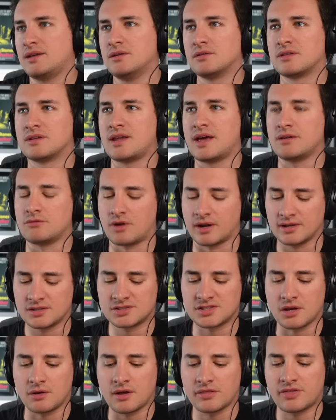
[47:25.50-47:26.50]
other name? Right.
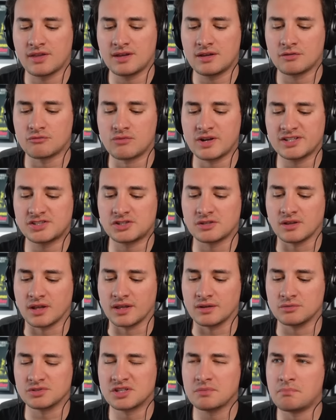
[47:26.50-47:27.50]
So I think
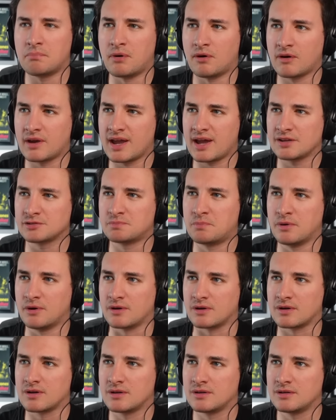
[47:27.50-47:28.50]
originally, was it Bunkhouse
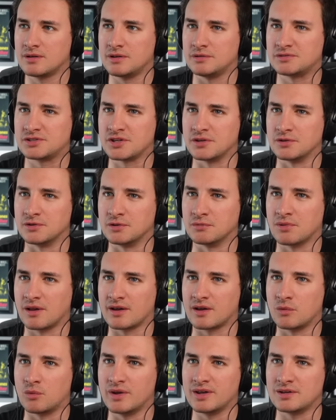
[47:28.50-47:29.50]
Buck who turned up like
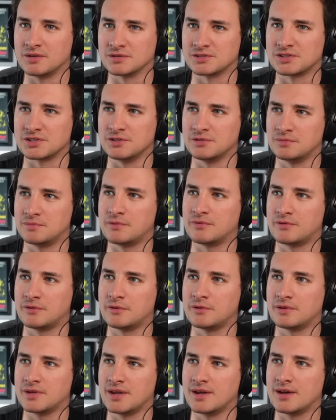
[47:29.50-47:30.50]
Bunkhouse a week or two Bunk.
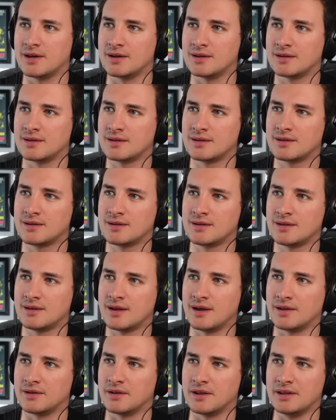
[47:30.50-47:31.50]
before? Yeah. Yeah.
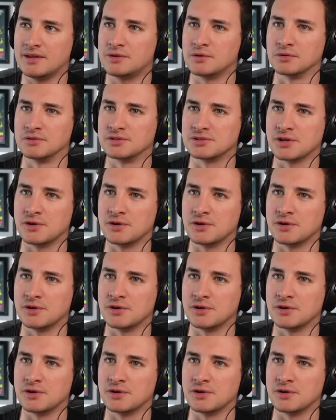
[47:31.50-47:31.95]
And he couldn't tried talk.